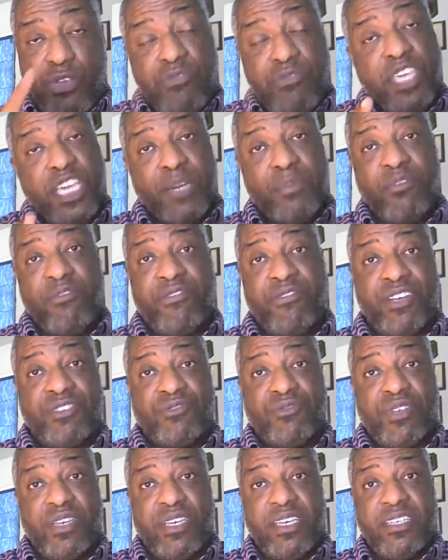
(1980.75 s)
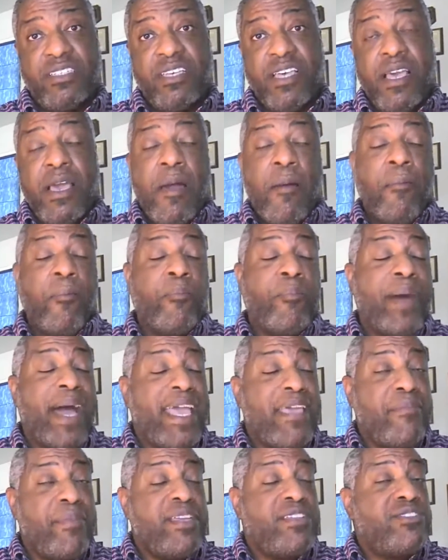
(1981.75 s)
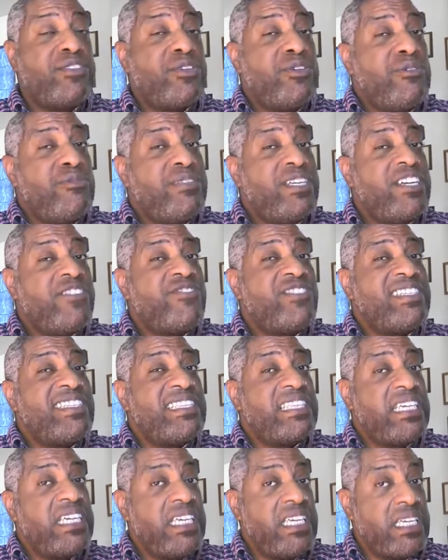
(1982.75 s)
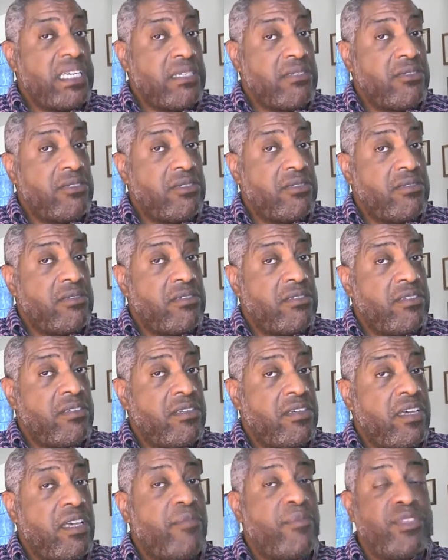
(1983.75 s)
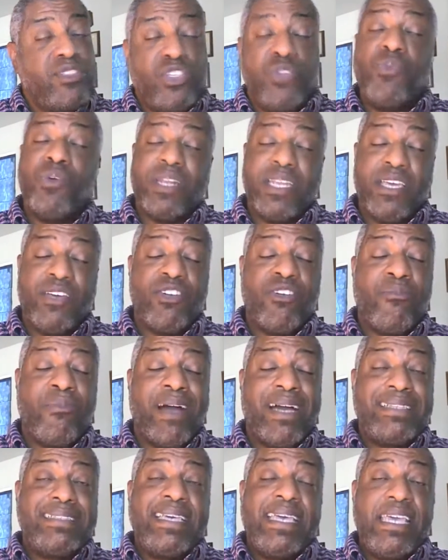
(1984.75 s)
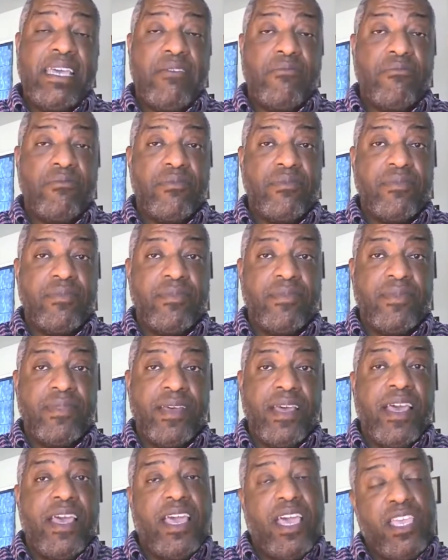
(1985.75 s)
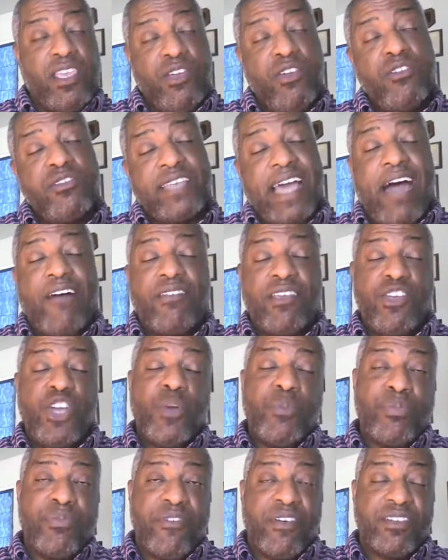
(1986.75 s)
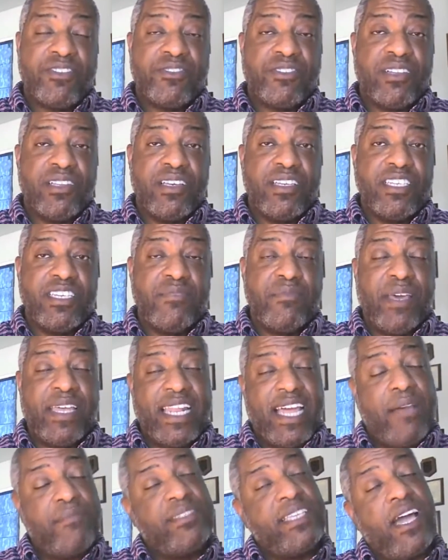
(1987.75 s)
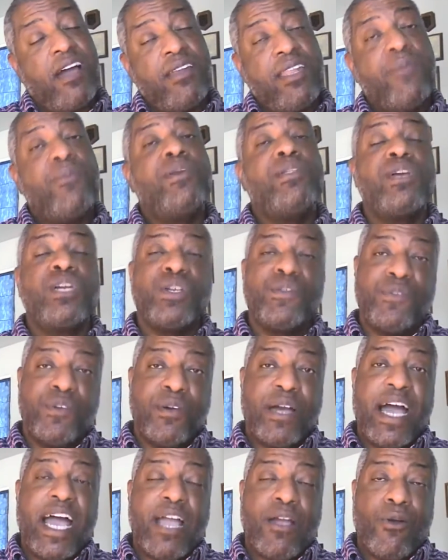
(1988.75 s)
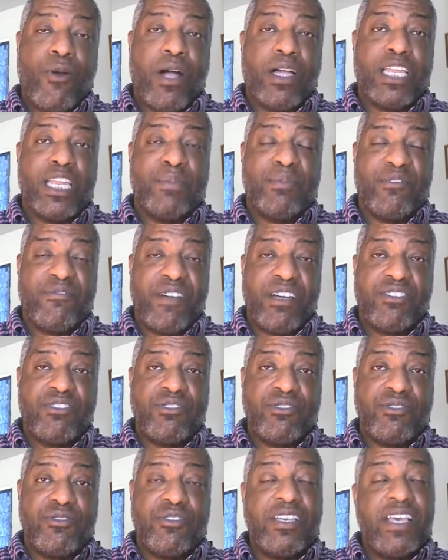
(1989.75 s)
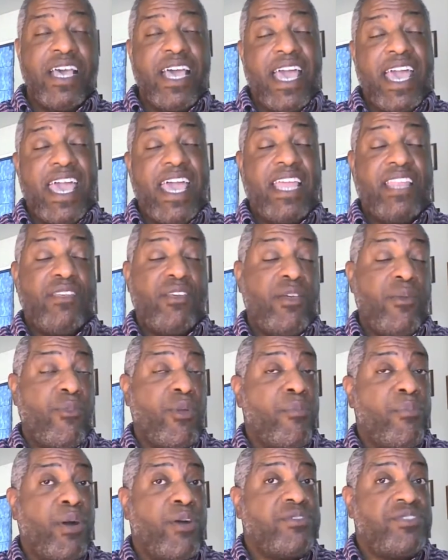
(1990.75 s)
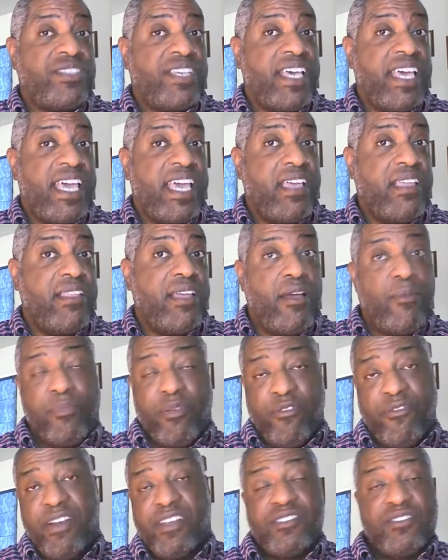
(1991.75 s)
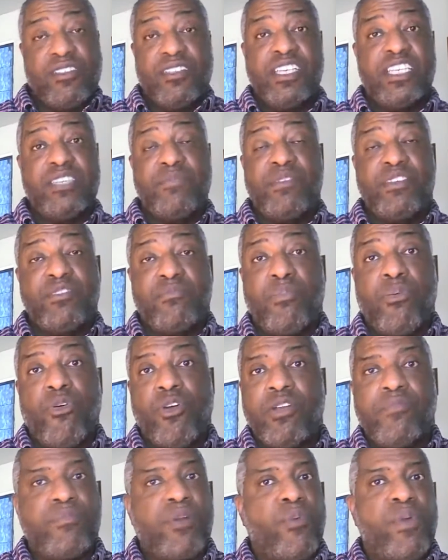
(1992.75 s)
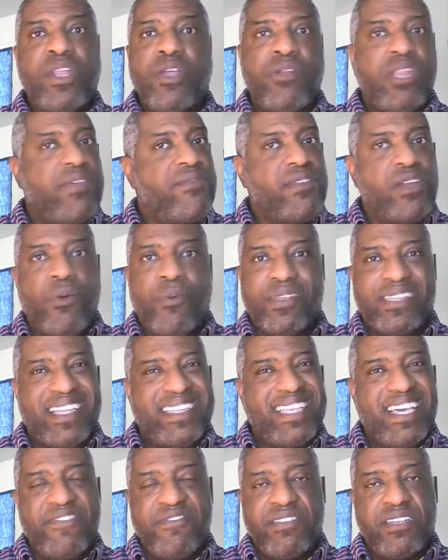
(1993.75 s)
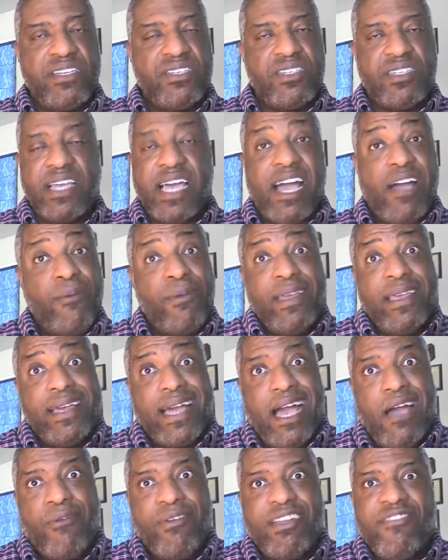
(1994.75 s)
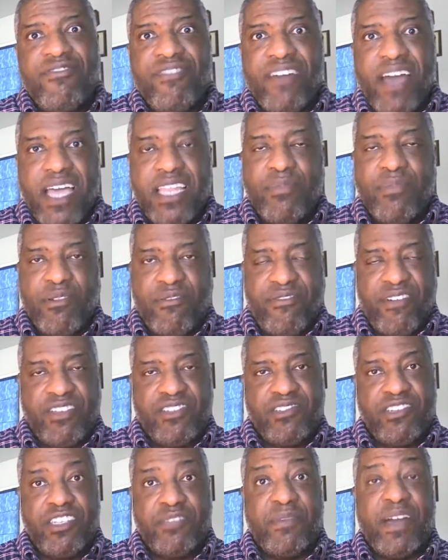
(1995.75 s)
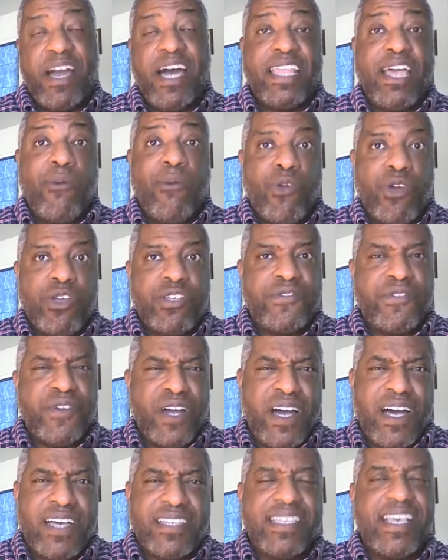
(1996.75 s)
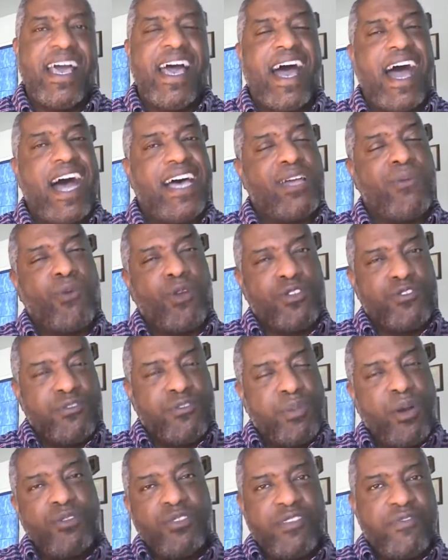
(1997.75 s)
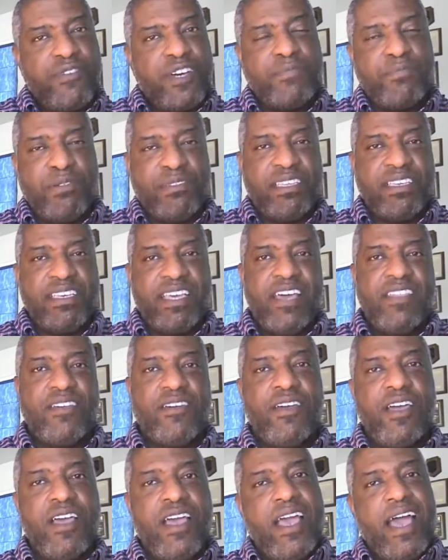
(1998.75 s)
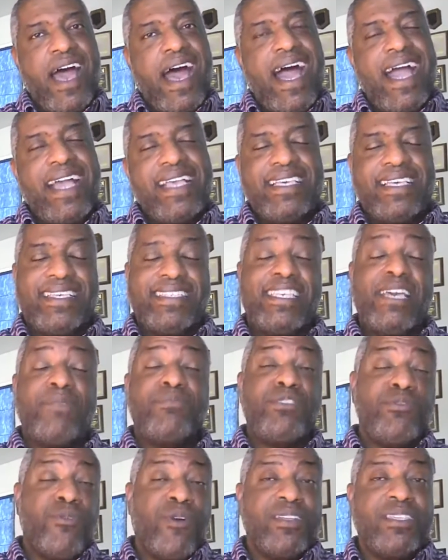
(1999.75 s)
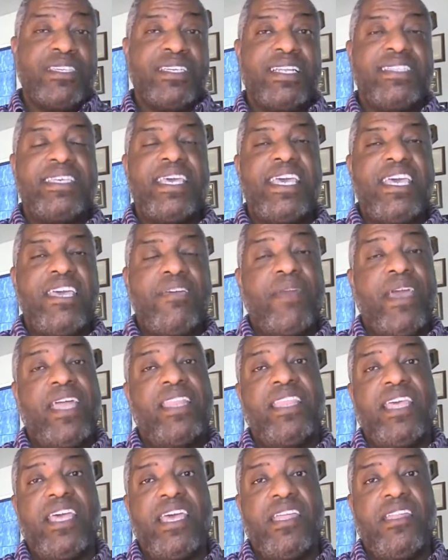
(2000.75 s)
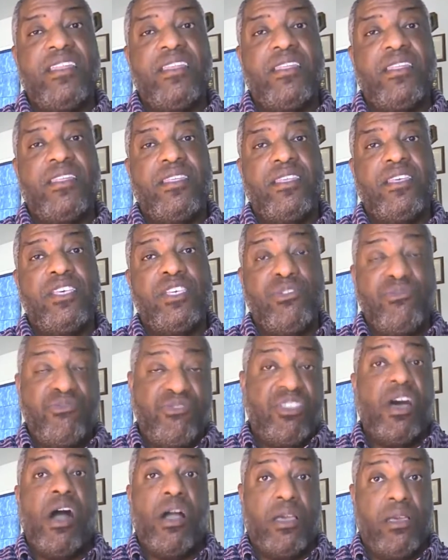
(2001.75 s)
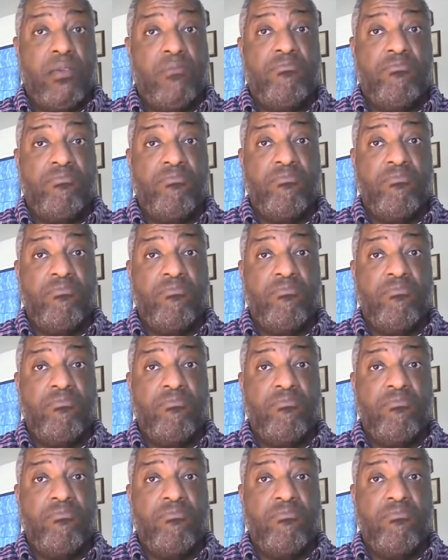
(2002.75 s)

you think a professional is might be two different things. Do you want to get on my team? And you're touting your professionalism, and I'm touting we're looking for high quality professionals, and we're both saying that professionalism is important, but we don't even know what the definition of how we define professionalism, how that works for us, how that works for both of us put together. I accept you onto the team, and then you suck,